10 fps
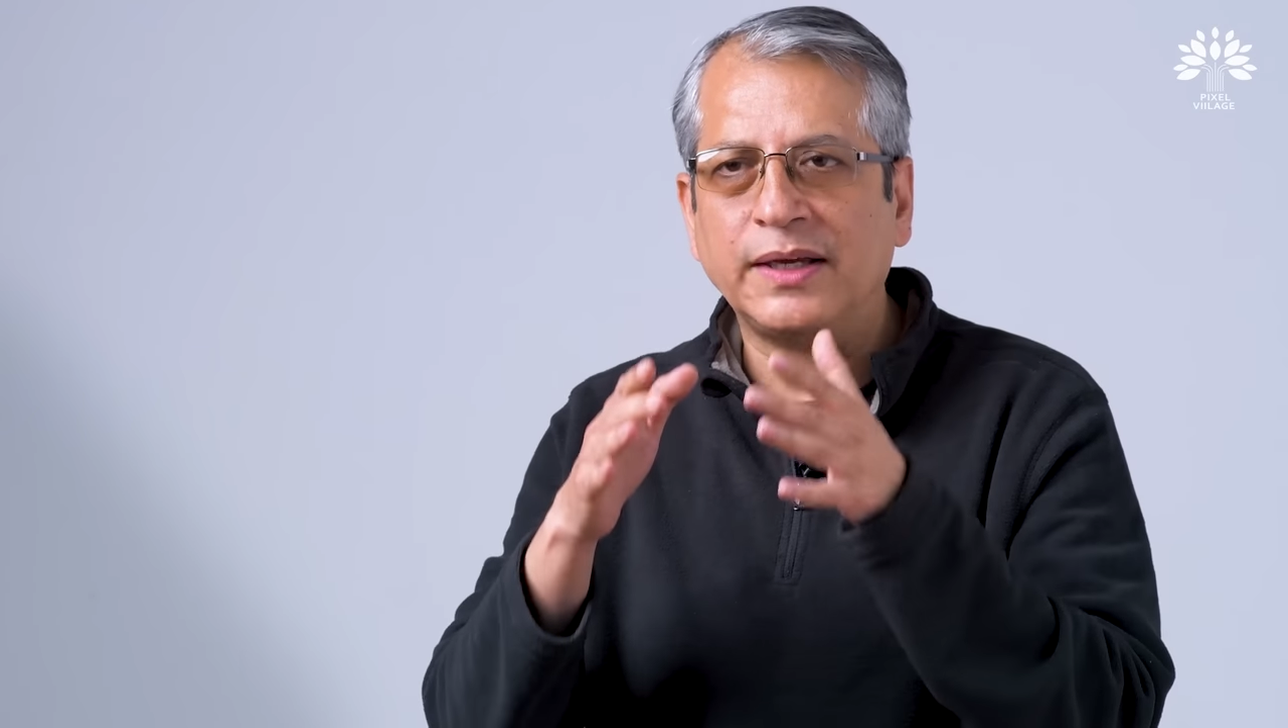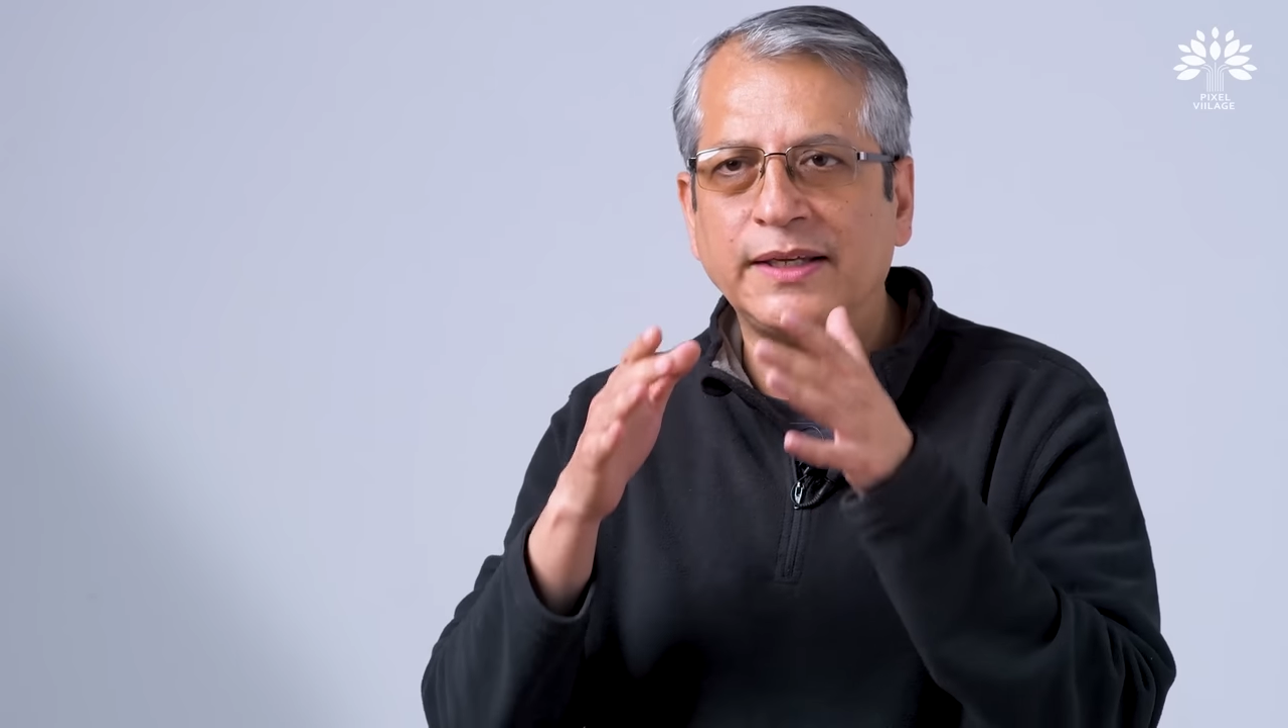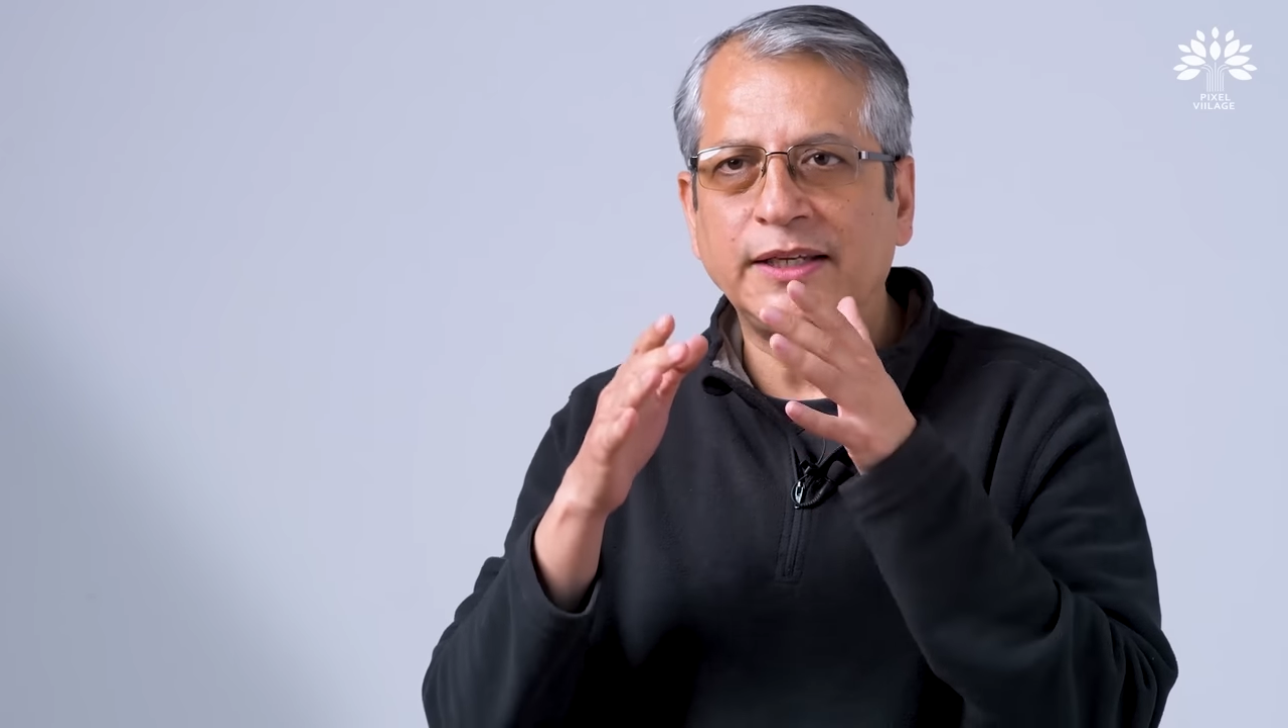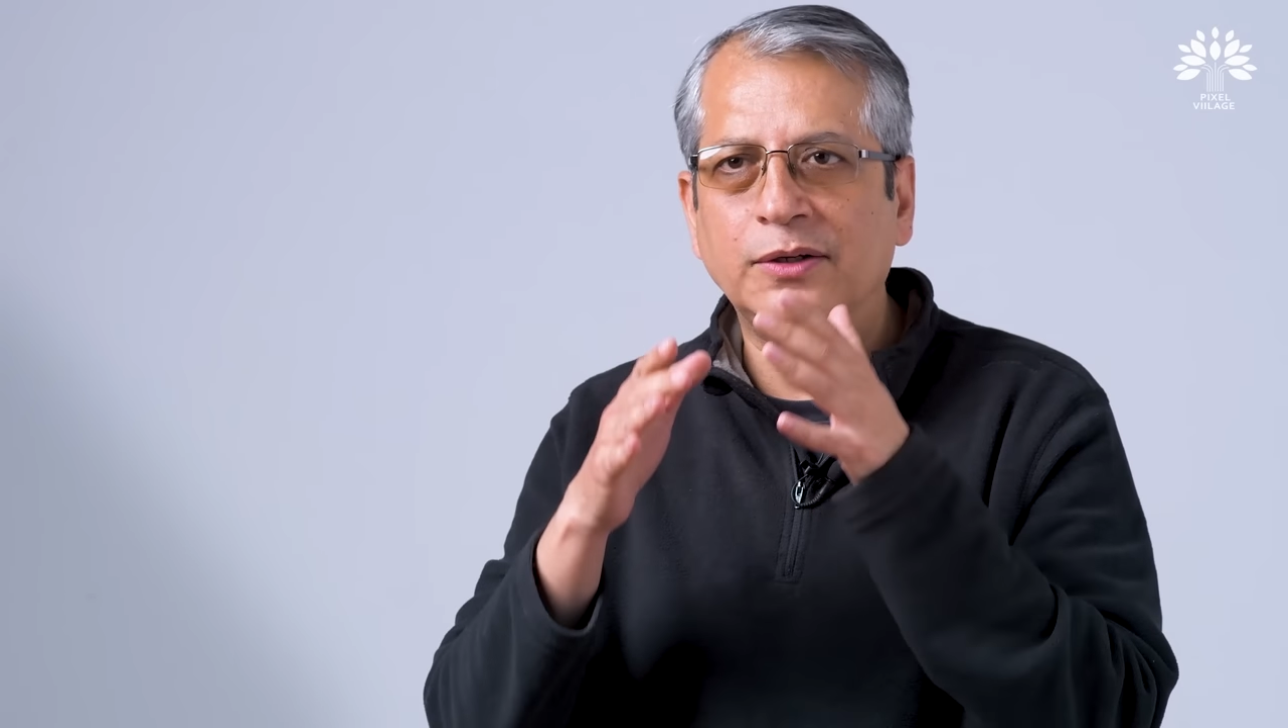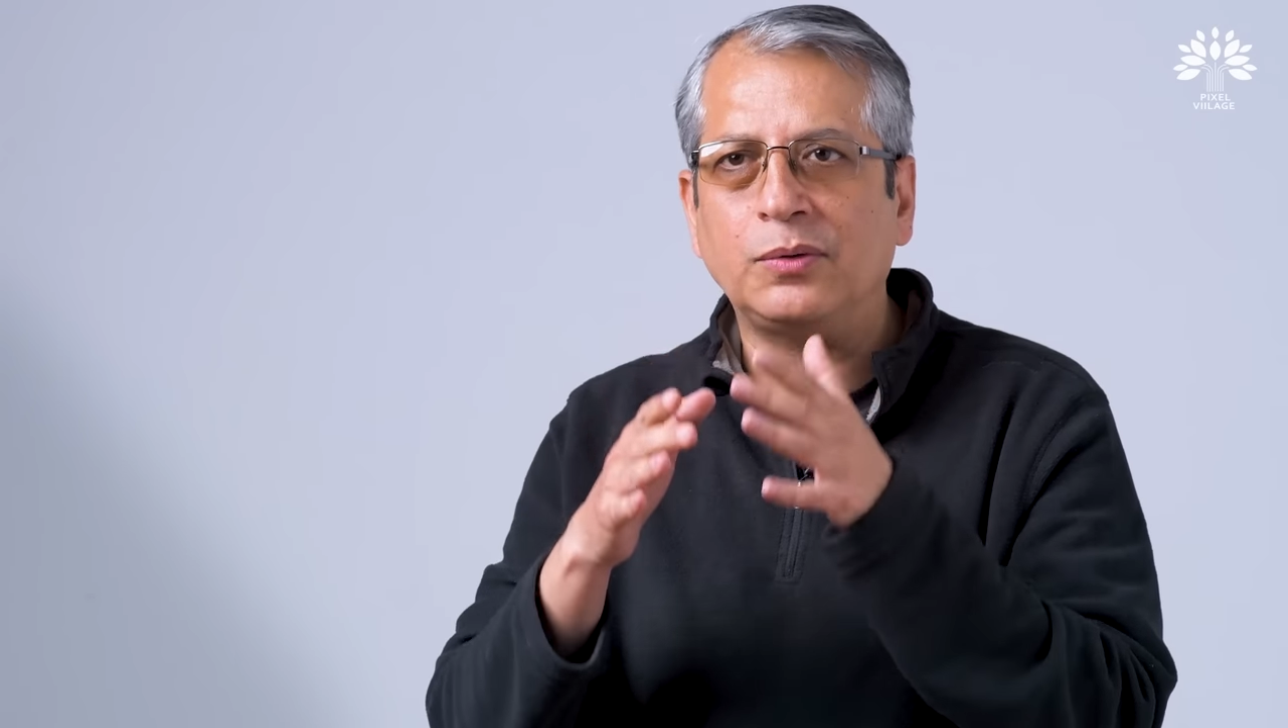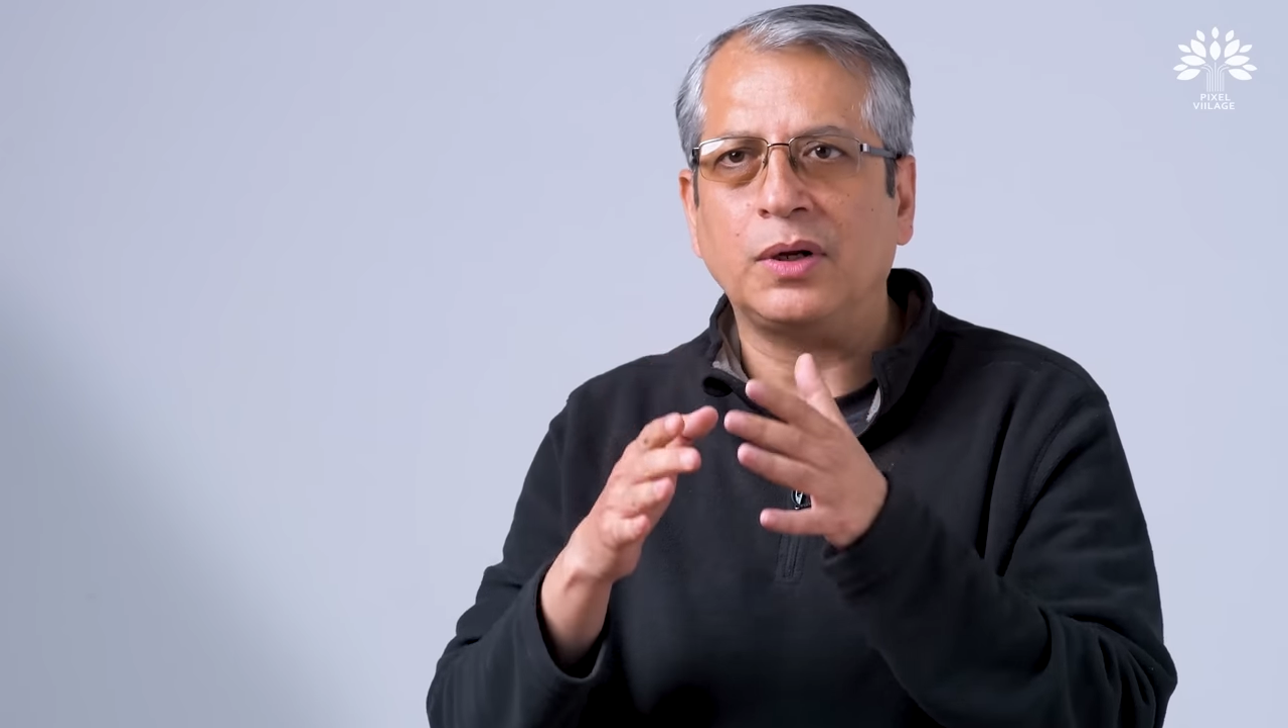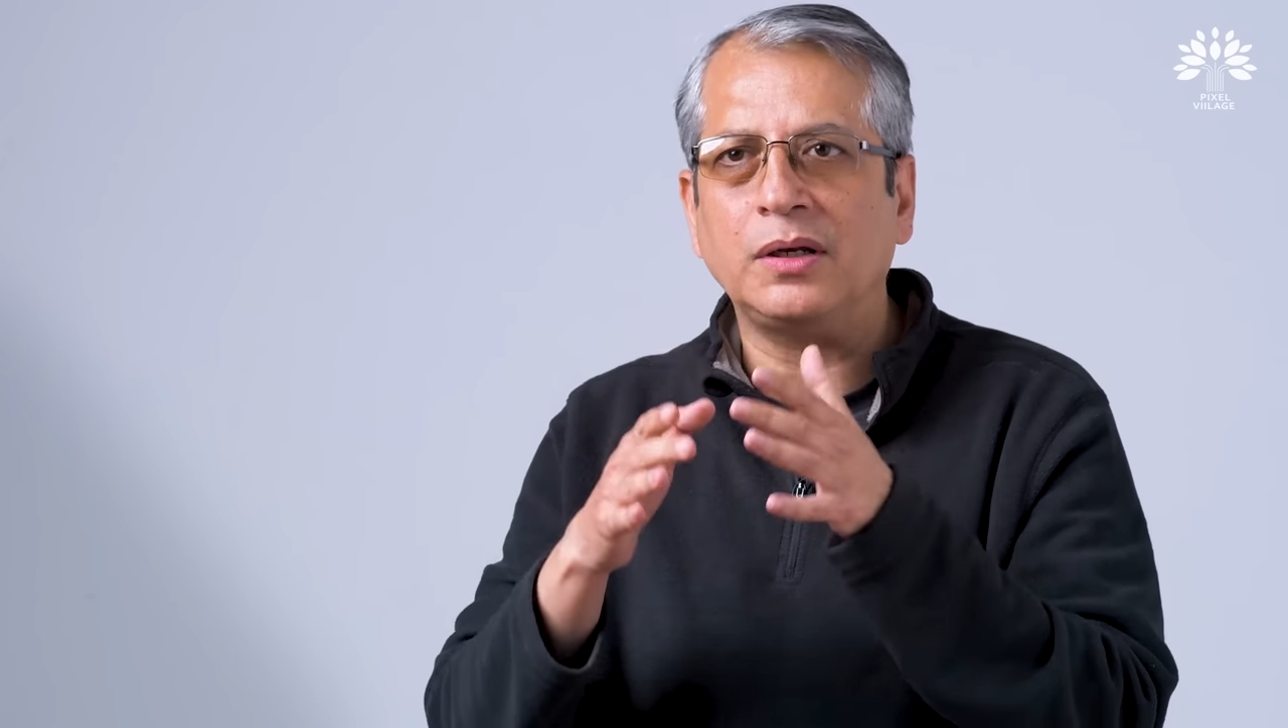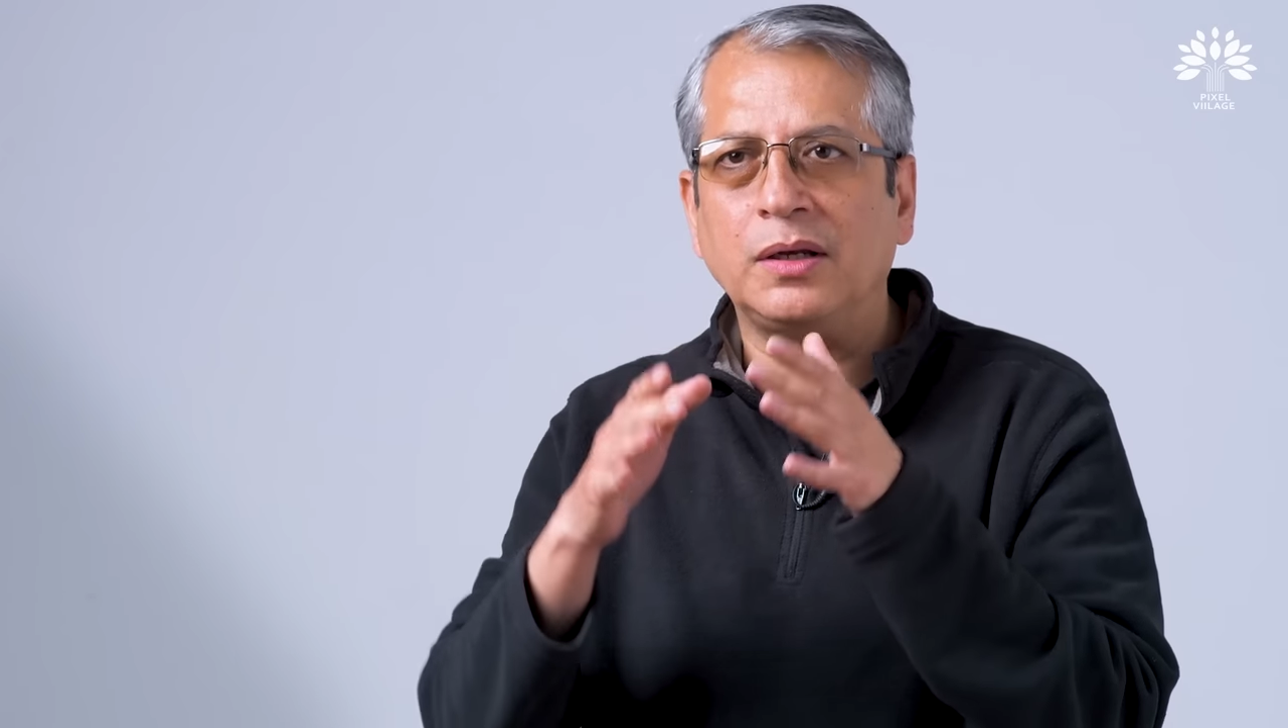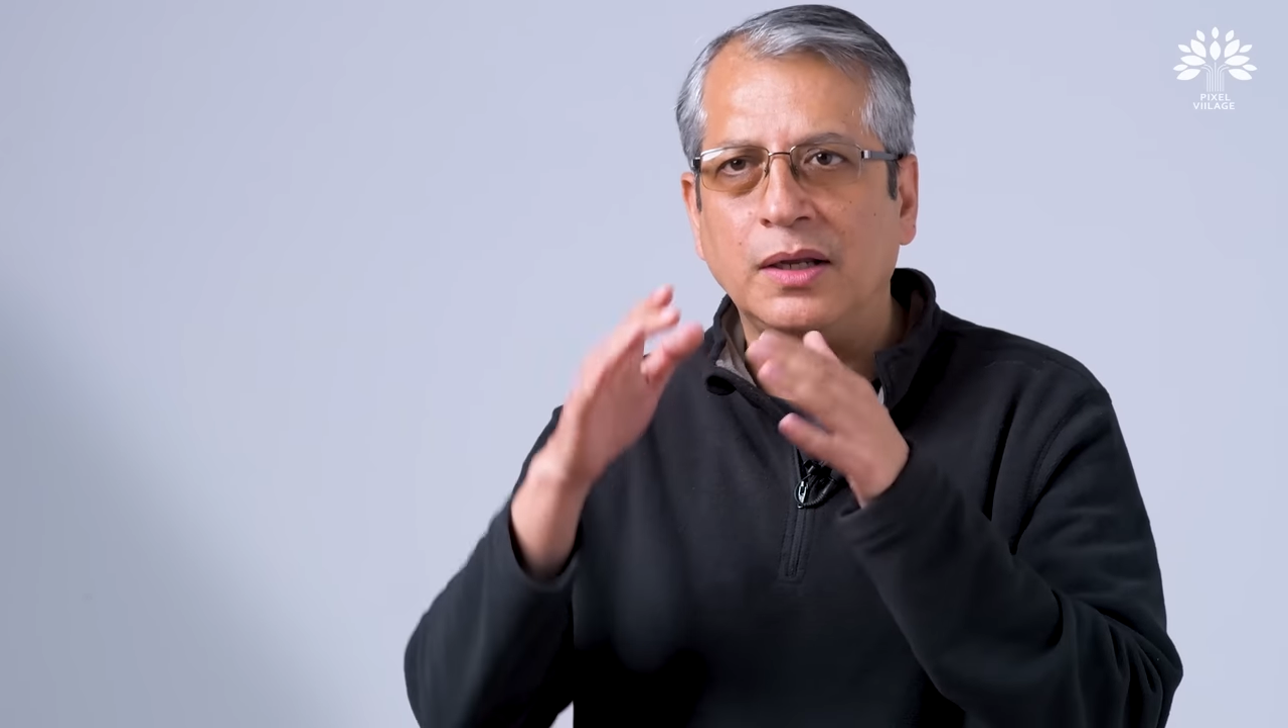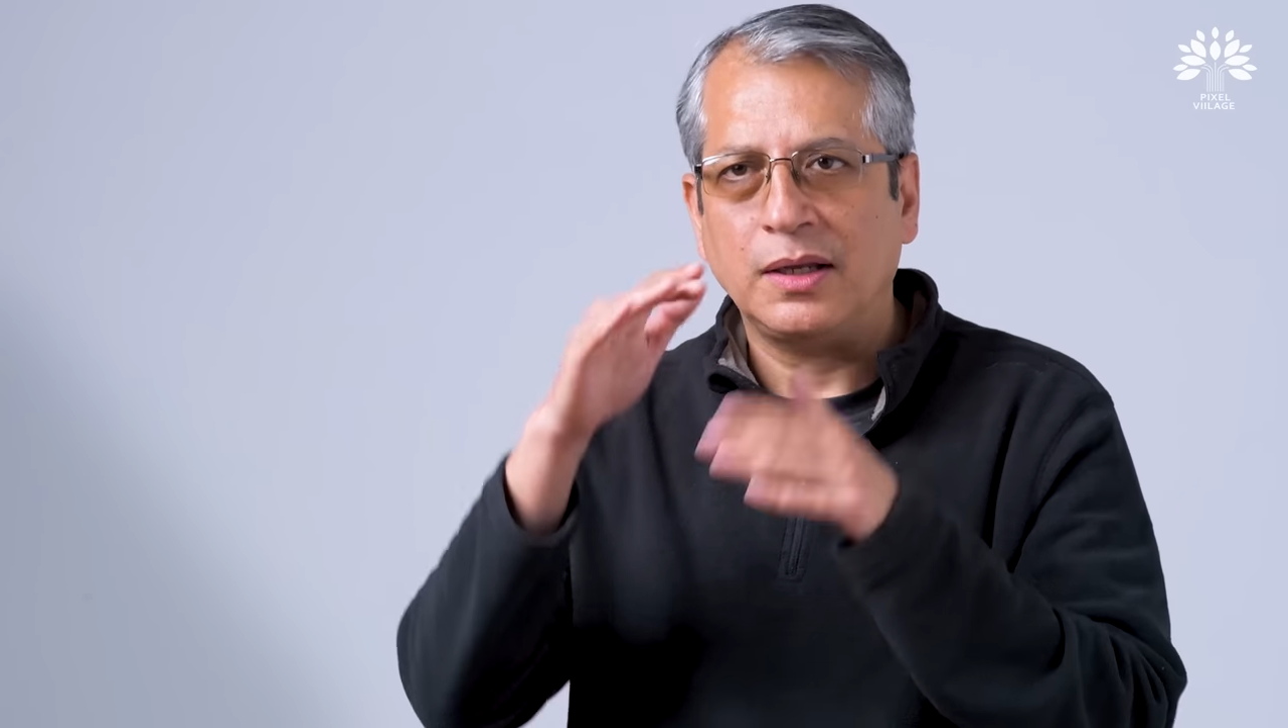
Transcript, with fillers: the equal